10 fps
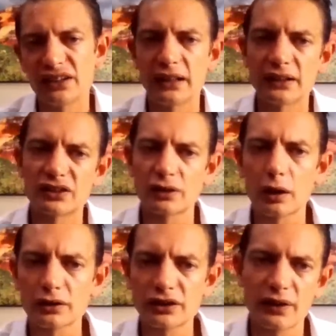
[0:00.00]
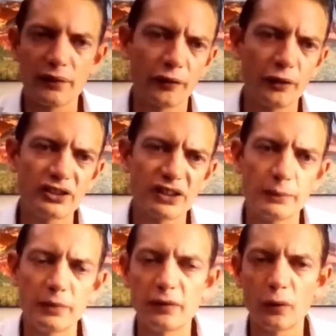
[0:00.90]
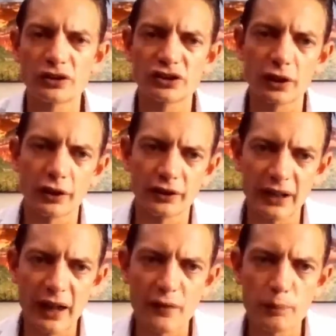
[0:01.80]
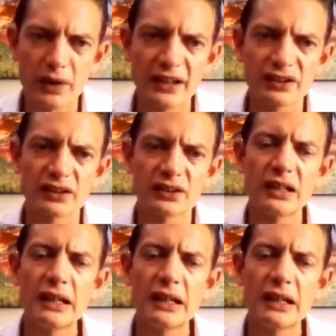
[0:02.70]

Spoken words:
and it started in the Free State before it started in other places.